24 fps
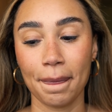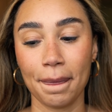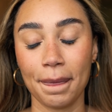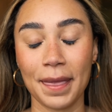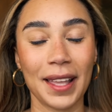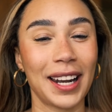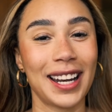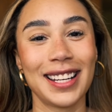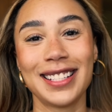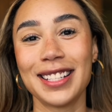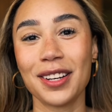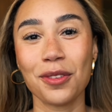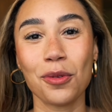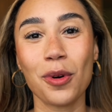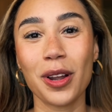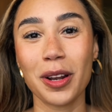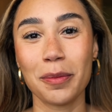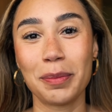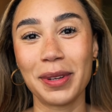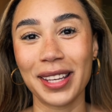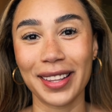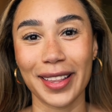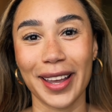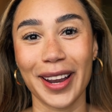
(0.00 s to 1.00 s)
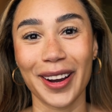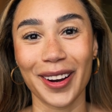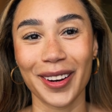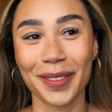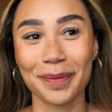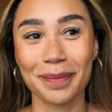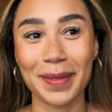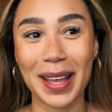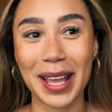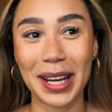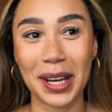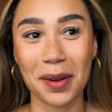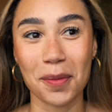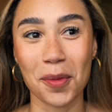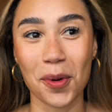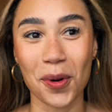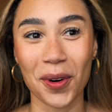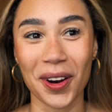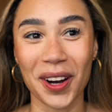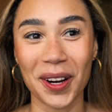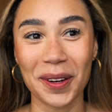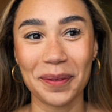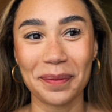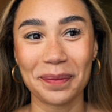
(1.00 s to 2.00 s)
that I didn't want to be there
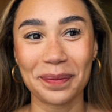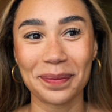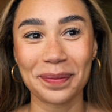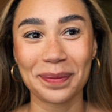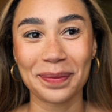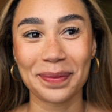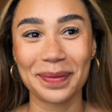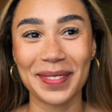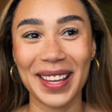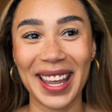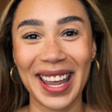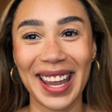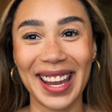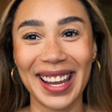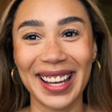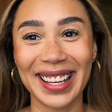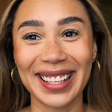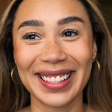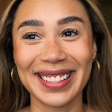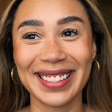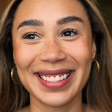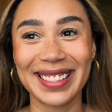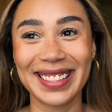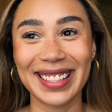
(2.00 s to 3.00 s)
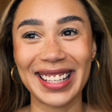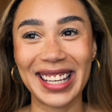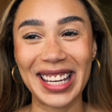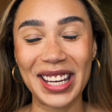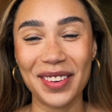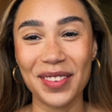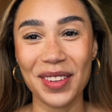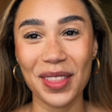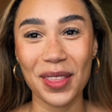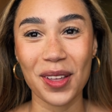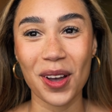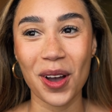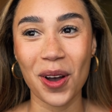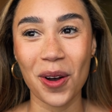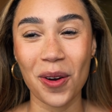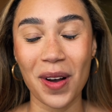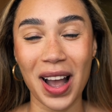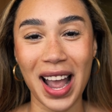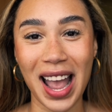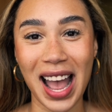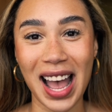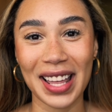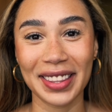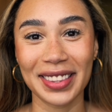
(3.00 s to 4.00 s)
anymore. And even though
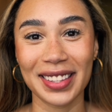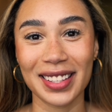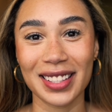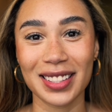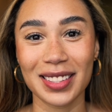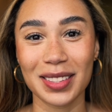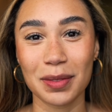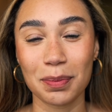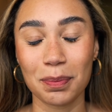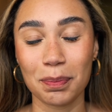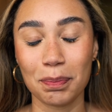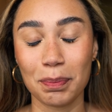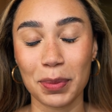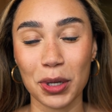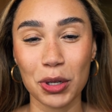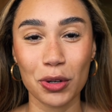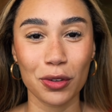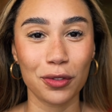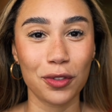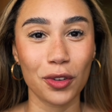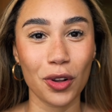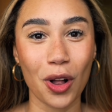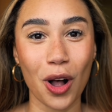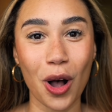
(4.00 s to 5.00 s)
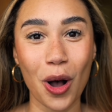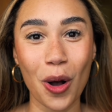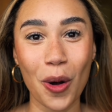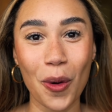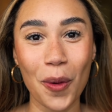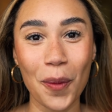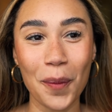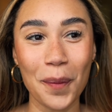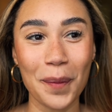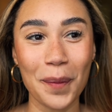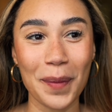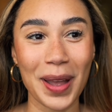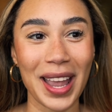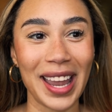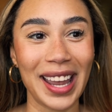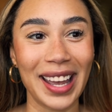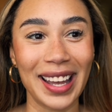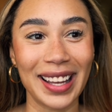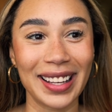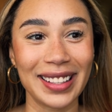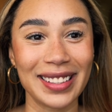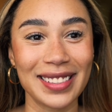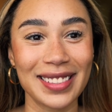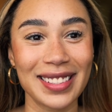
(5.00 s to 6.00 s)
I had this beautiful home
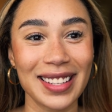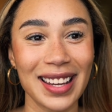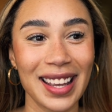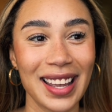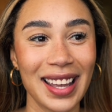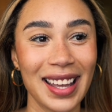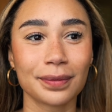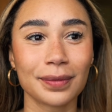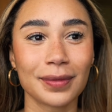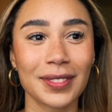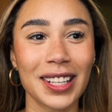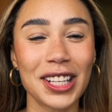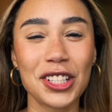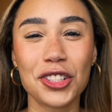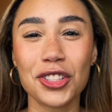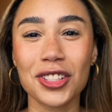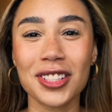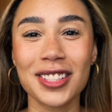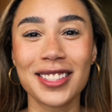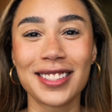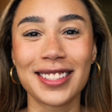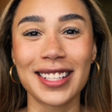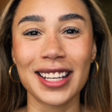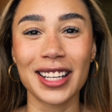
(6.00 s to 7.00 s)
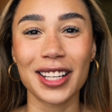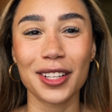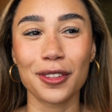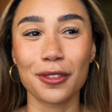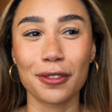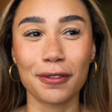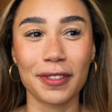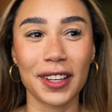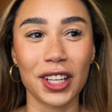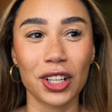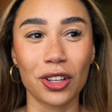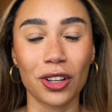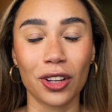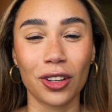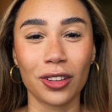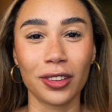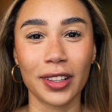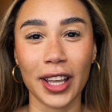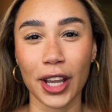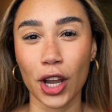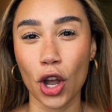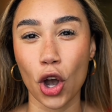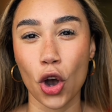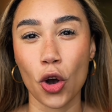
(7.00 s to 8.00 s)
and it just didn't feel
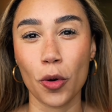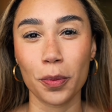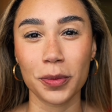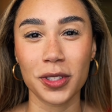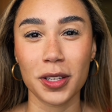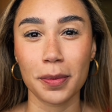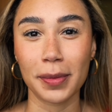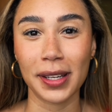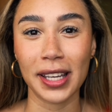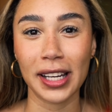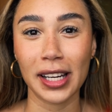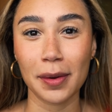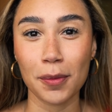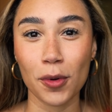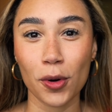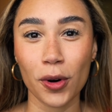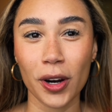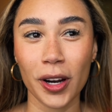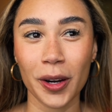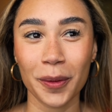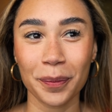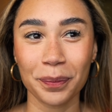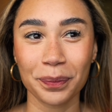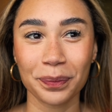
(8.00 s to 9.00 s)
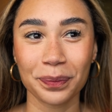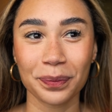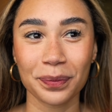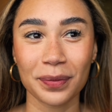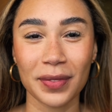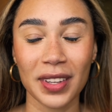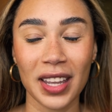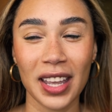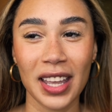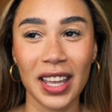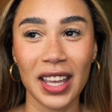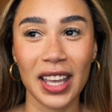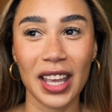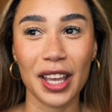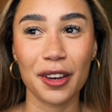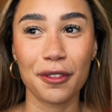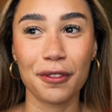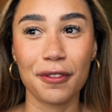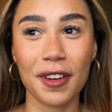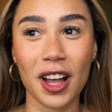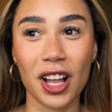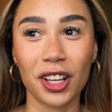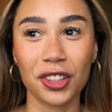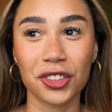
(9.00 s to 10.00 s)
like home to me anymore, it
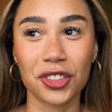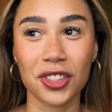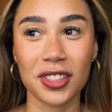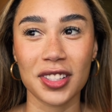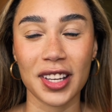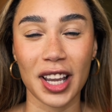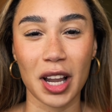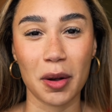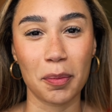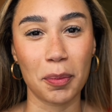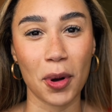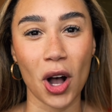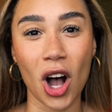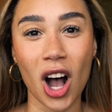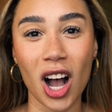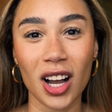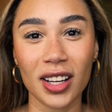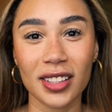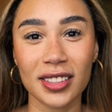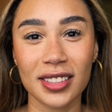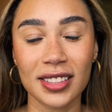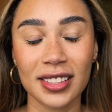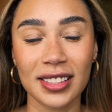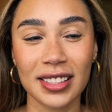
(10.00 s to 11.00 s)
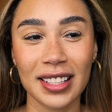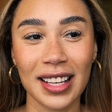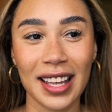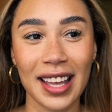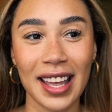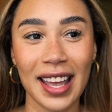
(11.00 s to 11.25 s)
felt just like a box.